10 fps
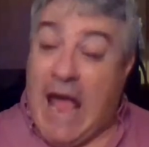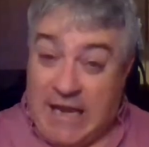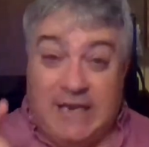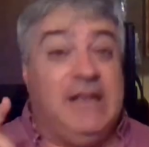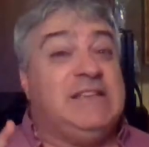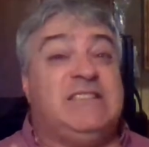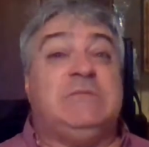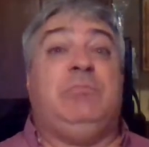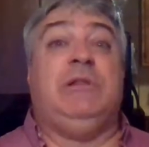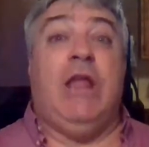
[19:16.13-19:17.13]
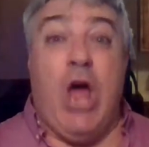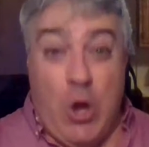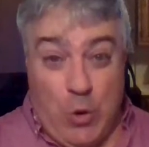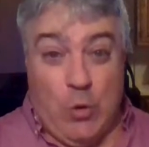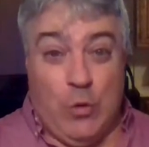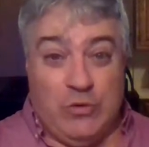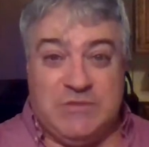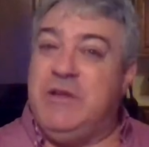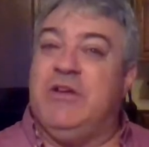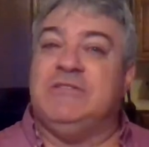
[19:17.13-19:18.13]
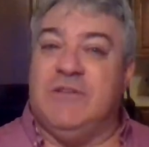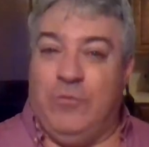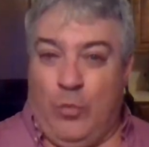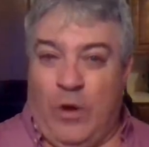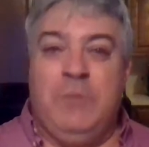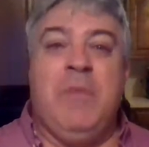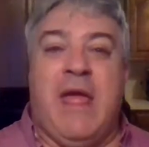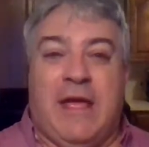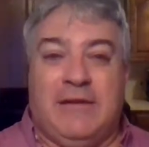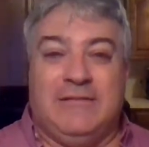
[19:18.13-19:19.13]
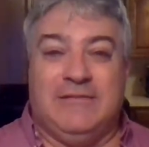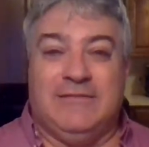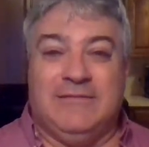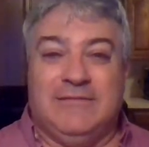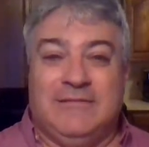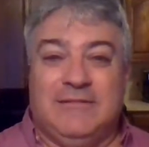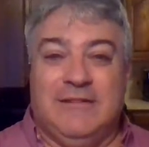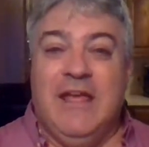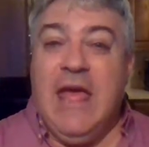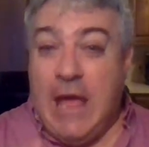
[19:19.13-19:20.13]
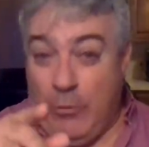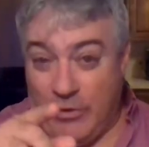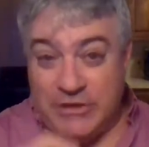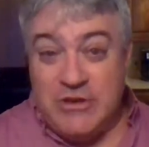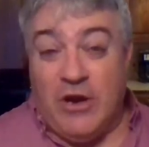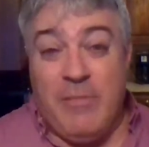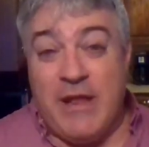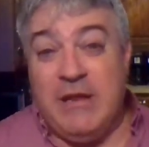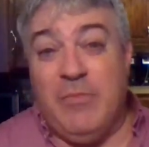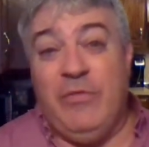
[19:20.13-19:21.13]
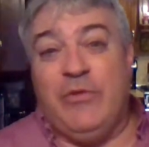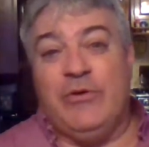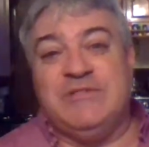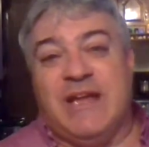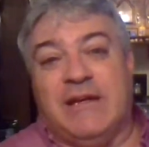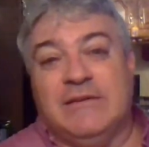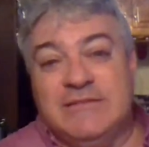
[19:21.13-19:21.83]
And it explodes because of one man. And we're going to talk about him on Thursday.